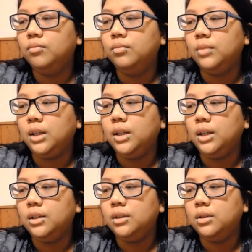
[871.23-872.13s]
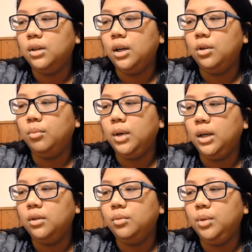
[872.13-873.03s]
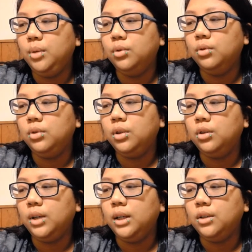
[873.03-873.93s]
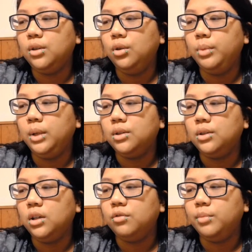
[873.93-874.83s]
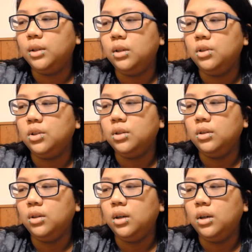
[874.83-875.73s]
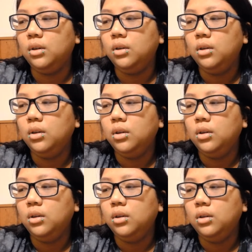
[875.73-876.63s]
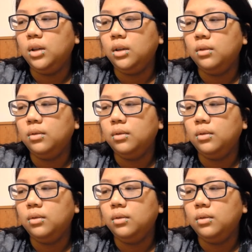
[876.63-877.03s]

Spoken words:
Like, yes, I don't mind people, you know, getting to know me and stuff, but there's just not, like,